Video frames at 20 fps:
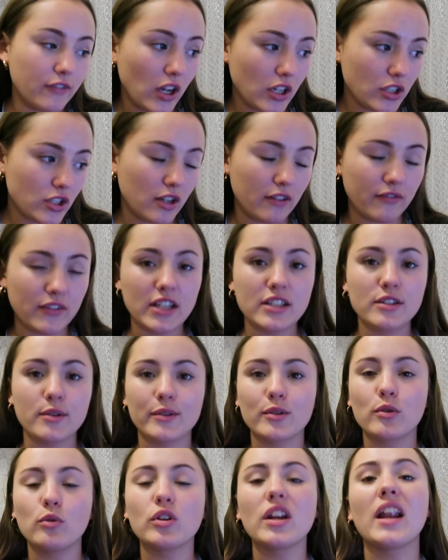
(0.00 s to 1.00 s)
version of it, so
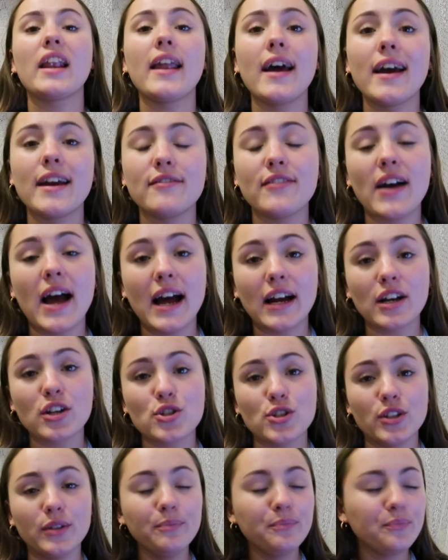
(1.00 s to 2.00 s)
it's called a live
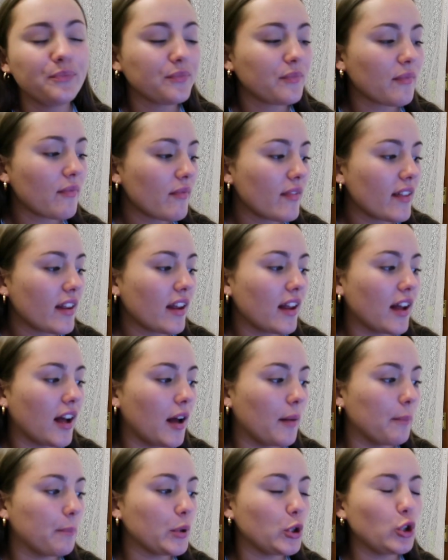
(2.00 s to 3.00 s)
action.
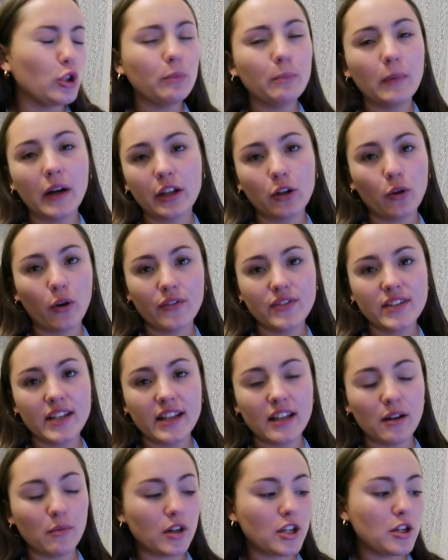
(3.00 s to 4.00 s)
But you might not have
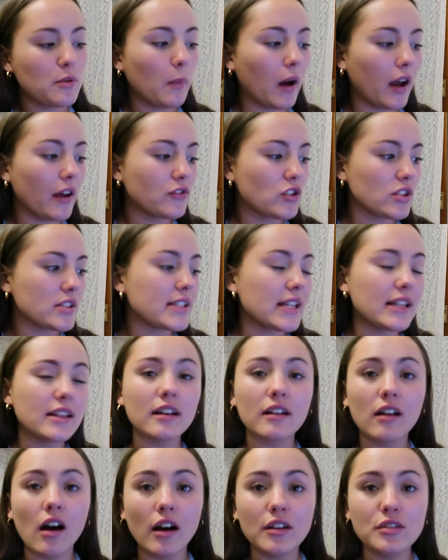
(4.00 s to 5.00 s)
seen that one, you might have just seen
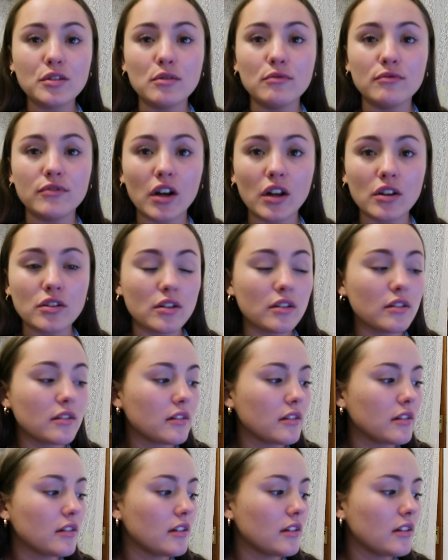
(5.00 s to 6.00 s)
the cartoon version.
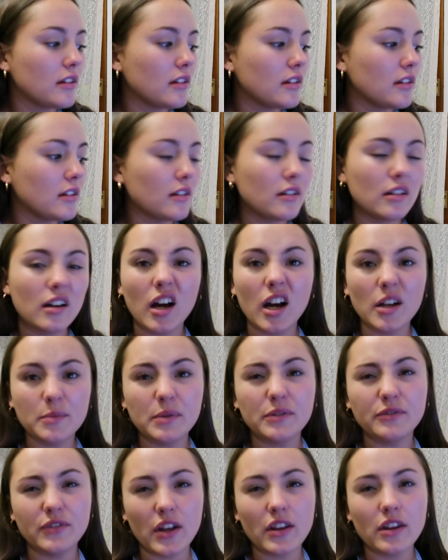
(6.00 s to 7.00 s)
I
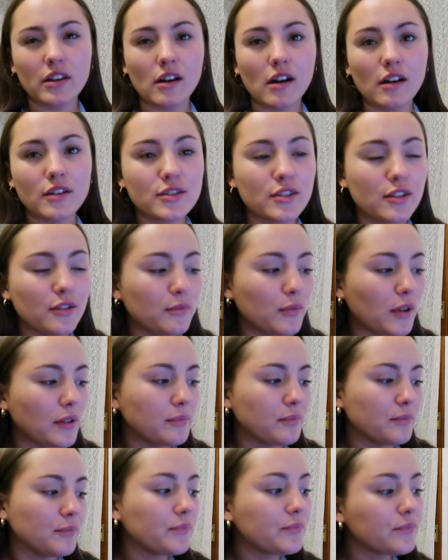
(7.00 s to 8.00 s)
prefer the cartoon one.
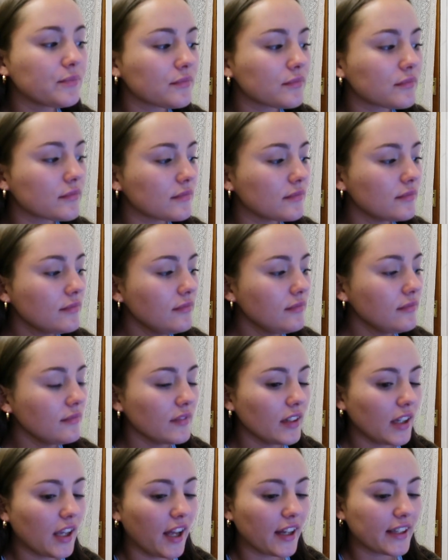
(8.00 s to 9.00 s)

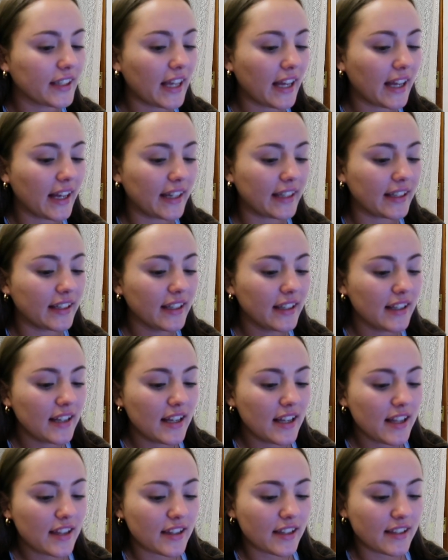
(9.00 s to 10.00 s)
Okay,
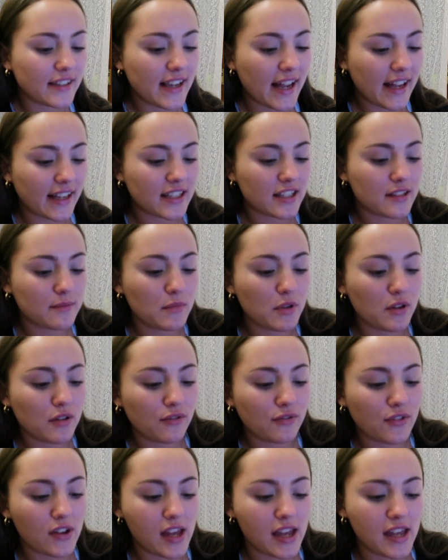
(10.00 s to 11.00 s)
the next
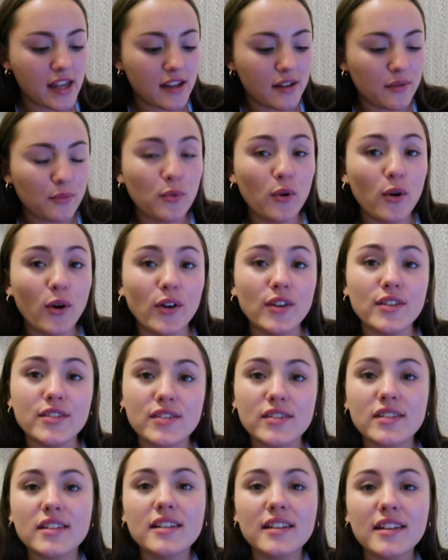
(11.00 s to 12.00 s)
movie
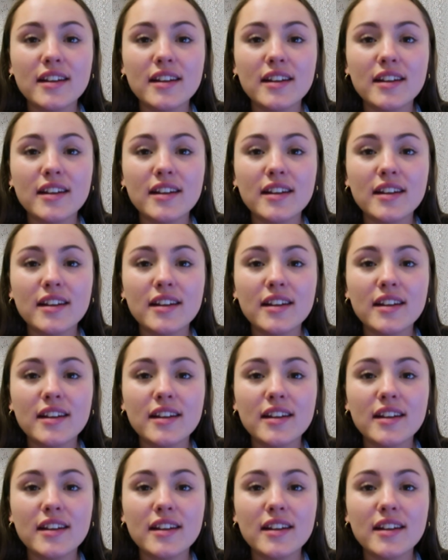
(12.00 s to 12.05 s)
was